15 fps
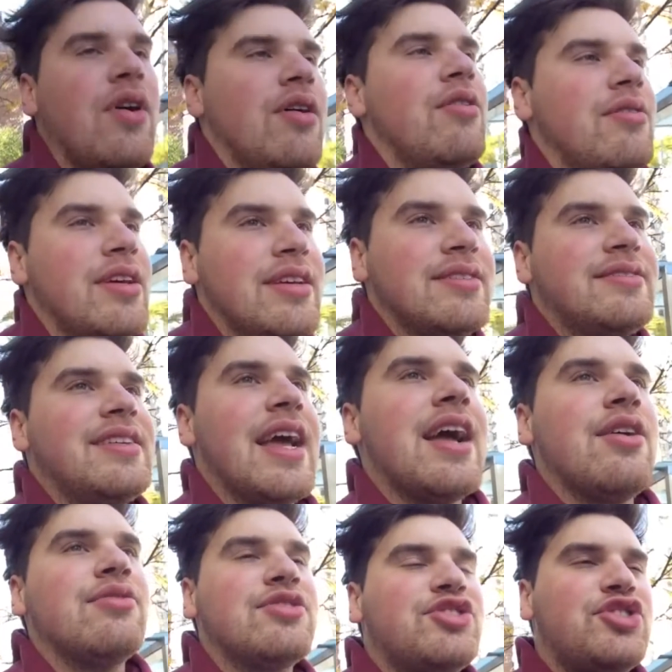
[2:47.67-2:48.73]
Rolling
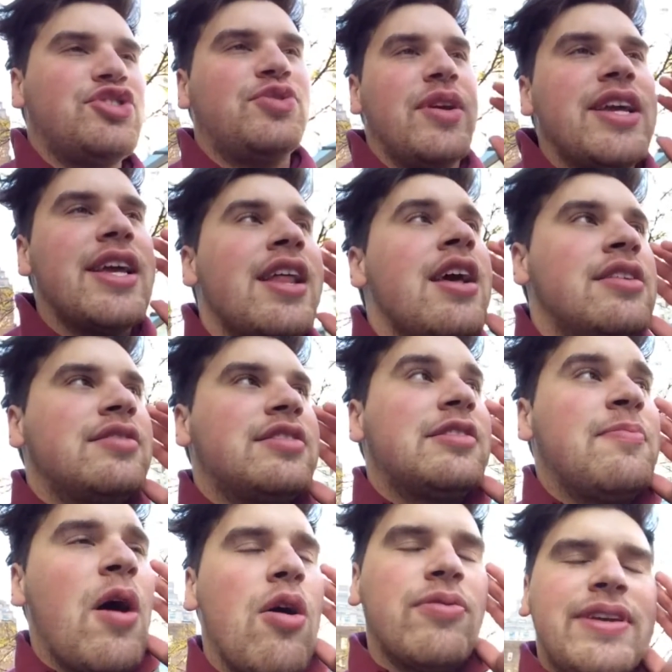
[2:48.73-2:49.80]
down the street,
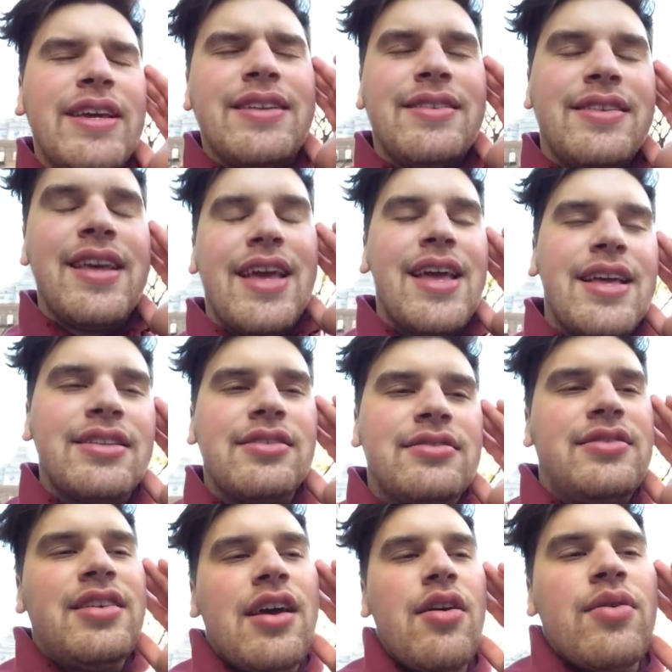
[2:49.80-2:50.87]
smoking
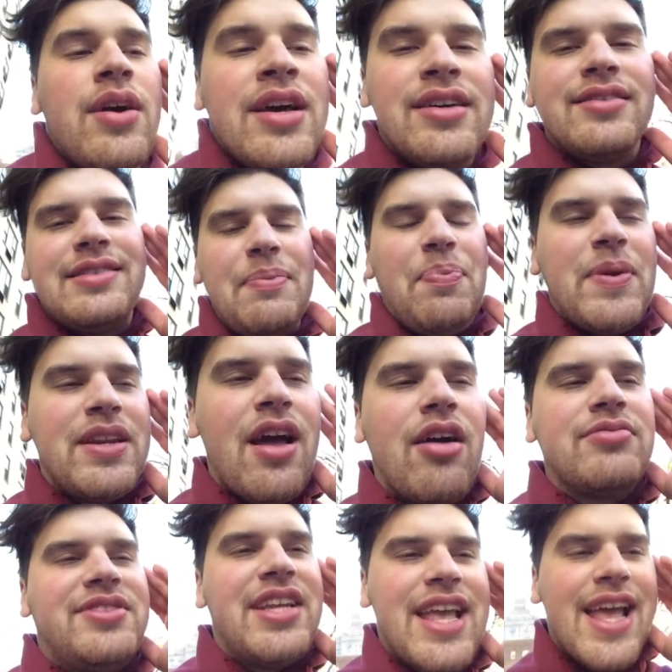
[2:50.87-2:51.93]
and dope, sipping
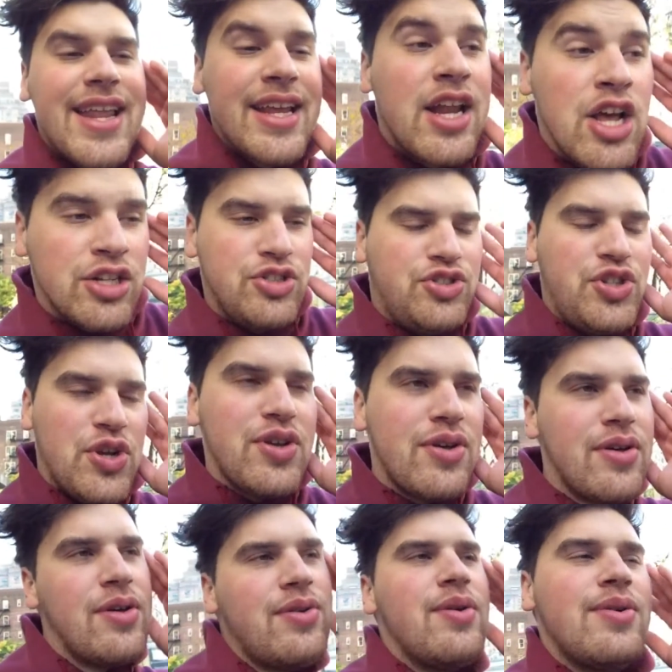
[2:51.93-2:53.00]
on gin and
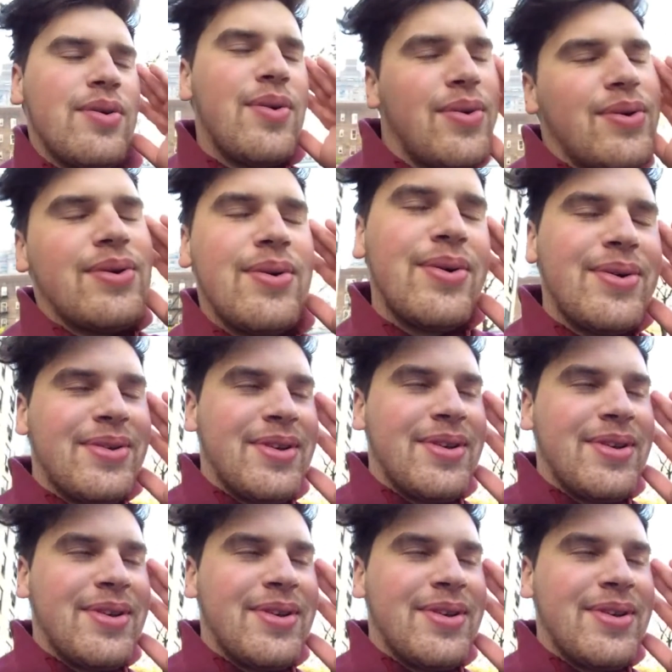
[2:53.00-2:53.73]
juice.